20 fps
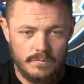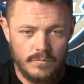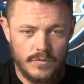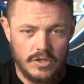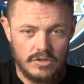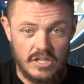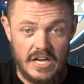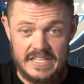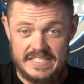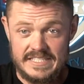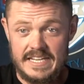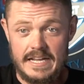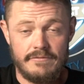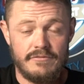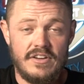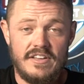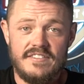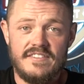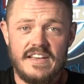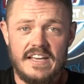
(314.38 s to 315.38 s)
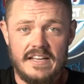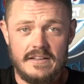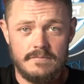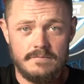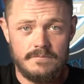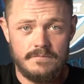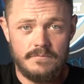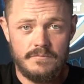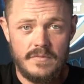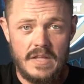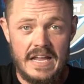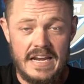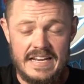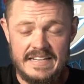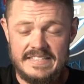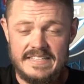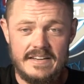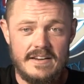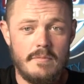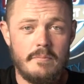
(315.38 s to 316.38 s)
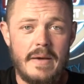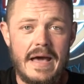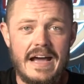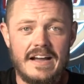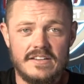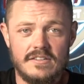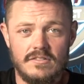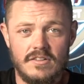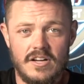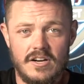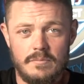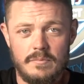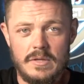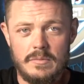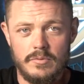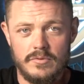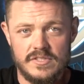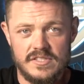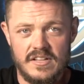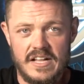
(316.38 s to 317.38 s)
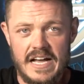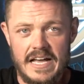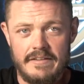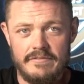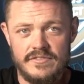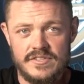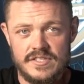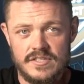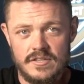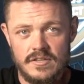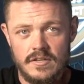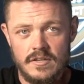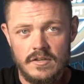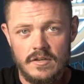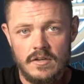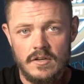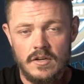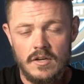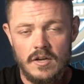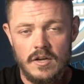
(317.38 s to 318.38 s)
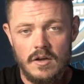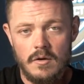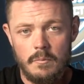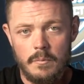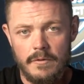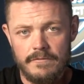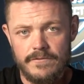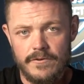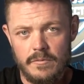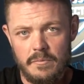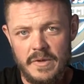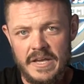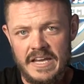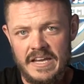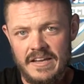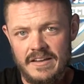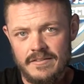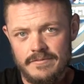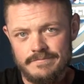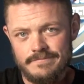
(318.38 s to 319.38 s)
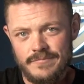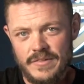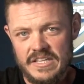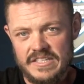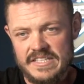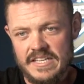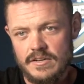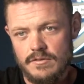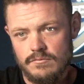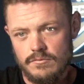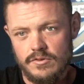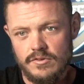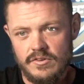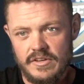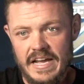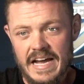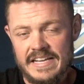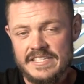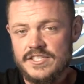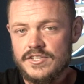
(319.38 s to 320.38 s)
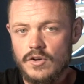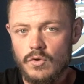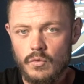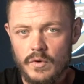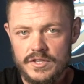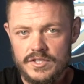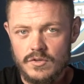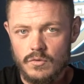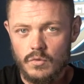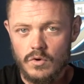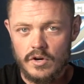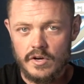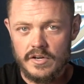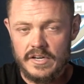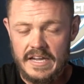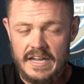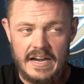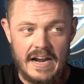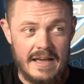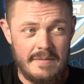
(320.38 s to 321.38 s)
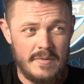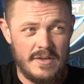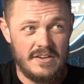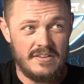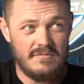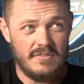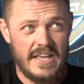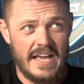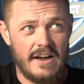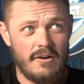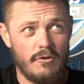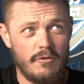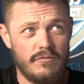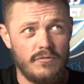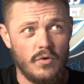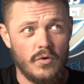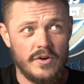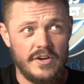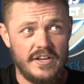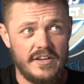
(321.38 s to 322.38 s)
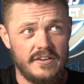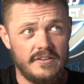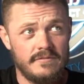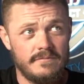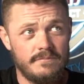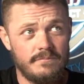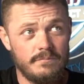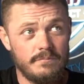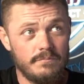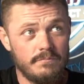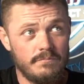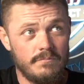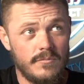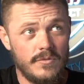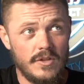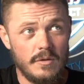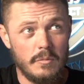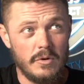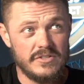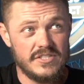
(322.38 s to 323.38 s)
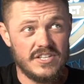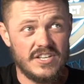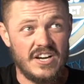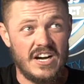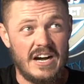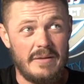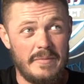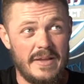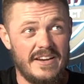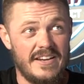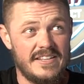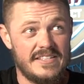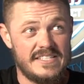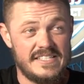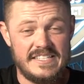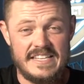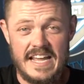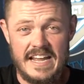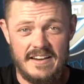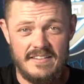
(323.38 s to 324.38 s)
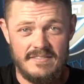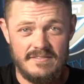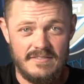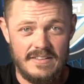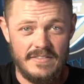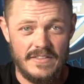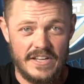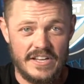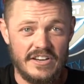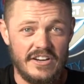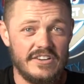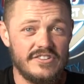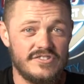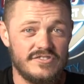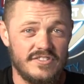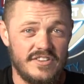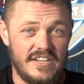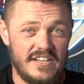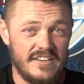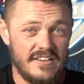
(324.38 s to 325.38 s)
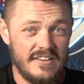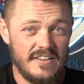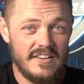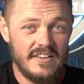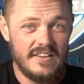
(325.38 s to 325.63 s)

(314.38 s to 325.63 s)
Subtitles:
lost everything. And it did impact a lot of people's lives. But for me, it didn't really. I still went to work, and I'm in California, the most communist state in the country.